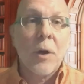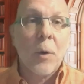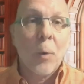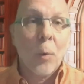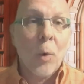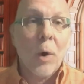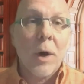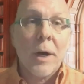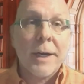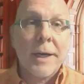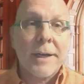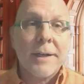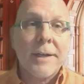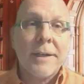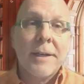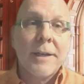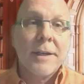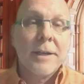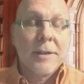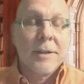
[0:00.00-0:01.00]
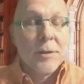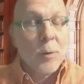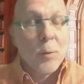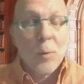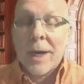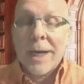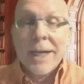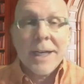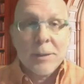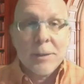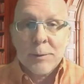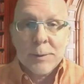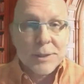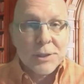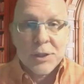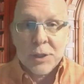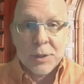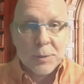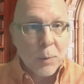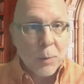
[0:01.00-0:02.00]
One, the writing was
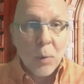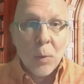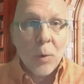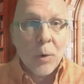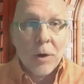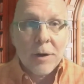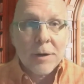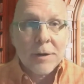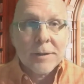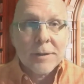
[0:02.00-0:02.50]
just poor.